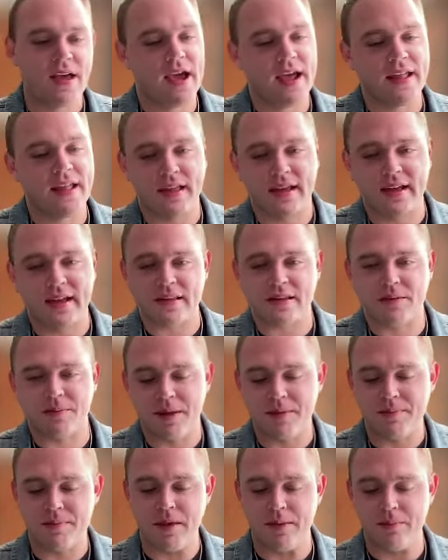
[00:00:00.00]
And I got to
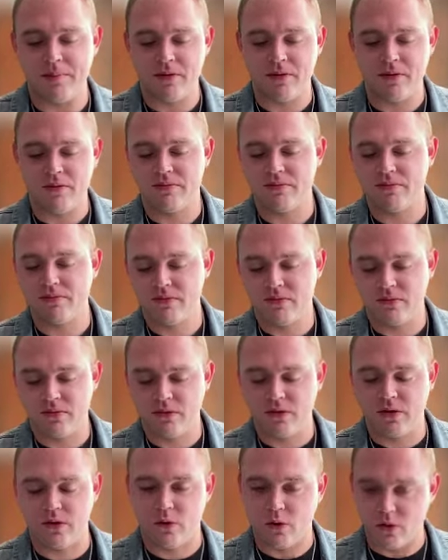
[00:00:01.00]
meet people
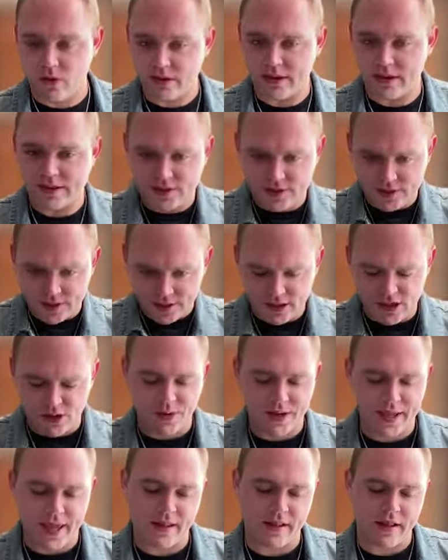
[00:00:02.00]
or like see
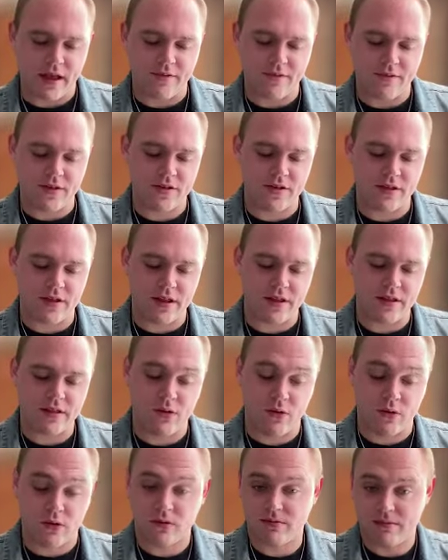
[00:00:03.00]
you again, obviously,
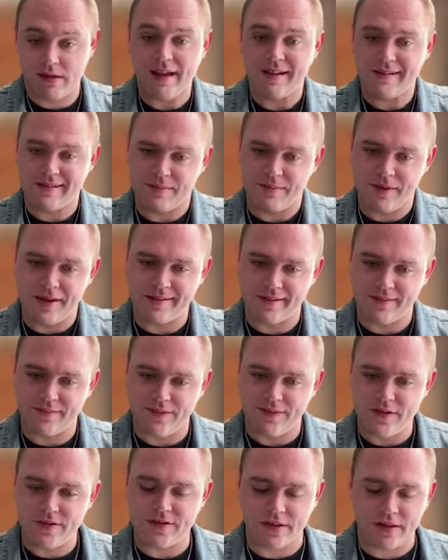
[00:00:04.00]
or actually meet you
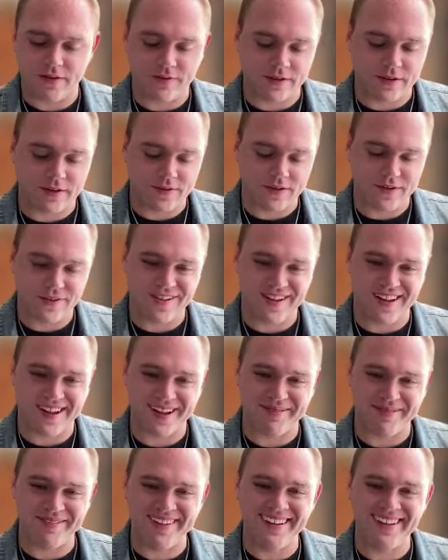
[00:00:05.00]
physically for the first
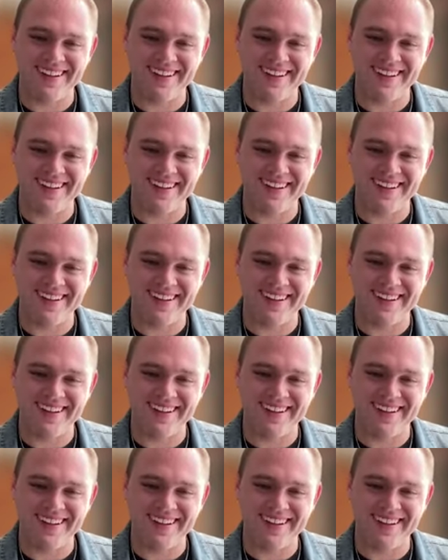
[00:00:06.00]
time.